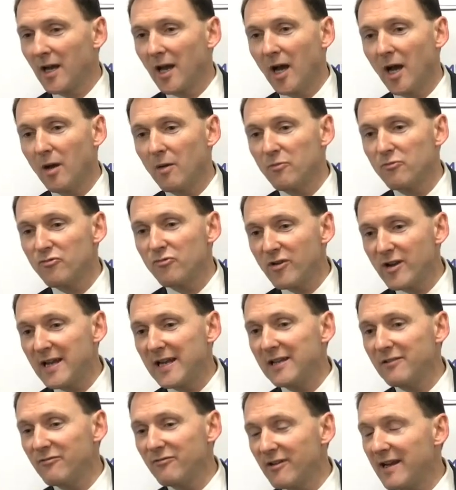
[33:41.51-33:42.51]
Uh,
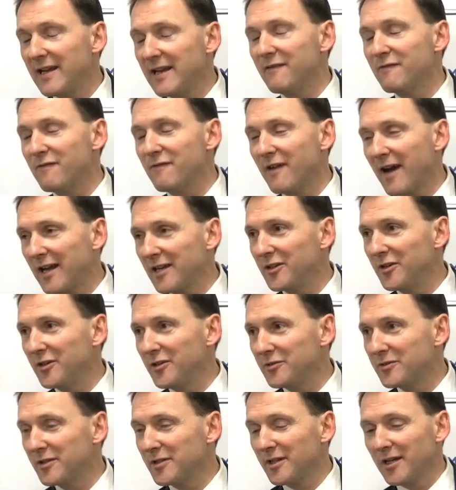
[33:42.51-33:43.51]
really, really
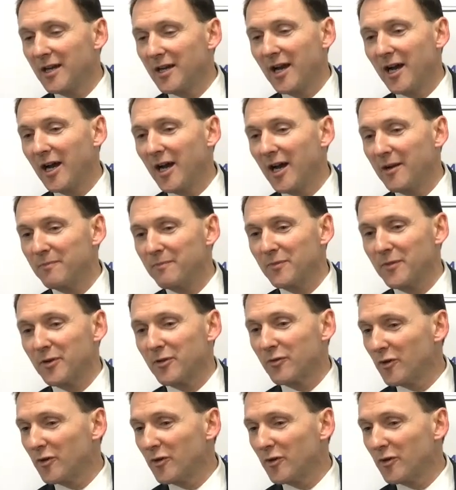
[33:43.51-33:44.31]
valued um,